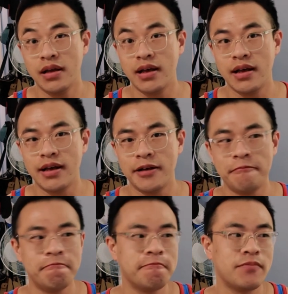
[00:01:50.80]

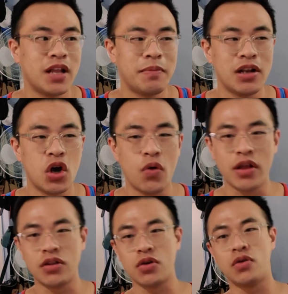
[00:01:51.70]
And I've been
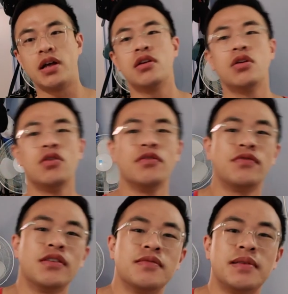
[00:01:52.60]
going, so I don't know
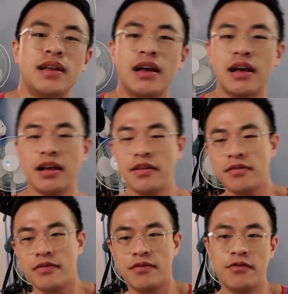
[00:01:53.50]
if there's been a
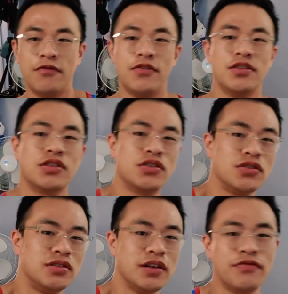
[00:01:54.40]

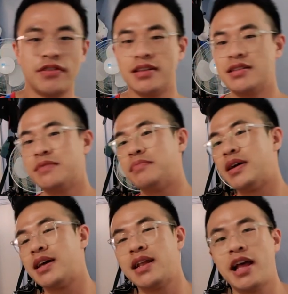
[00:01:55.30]
physical difference,
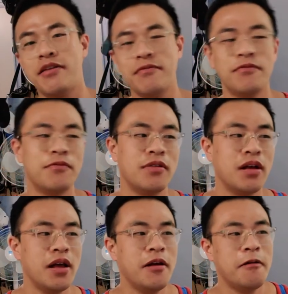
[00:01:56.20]
but I'm
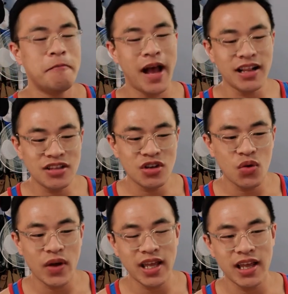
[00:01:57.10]
back to
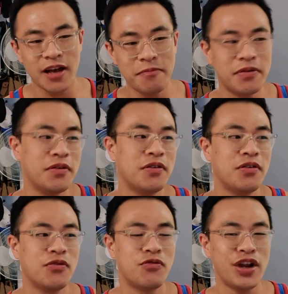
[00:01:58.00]
waking up
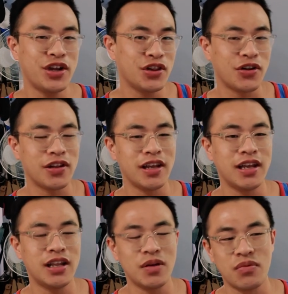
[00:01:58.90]

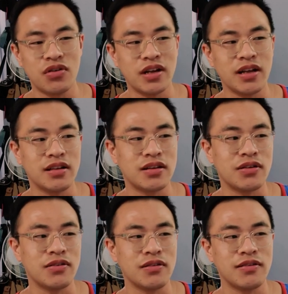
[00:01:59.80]
regularly in the morning,
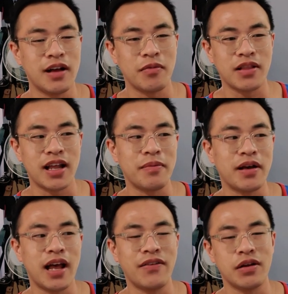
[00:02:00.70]
so I'm glad
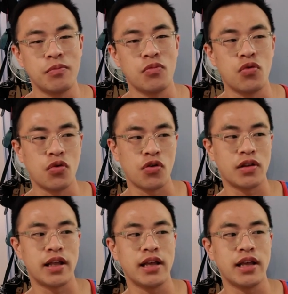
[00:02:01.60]
about having a more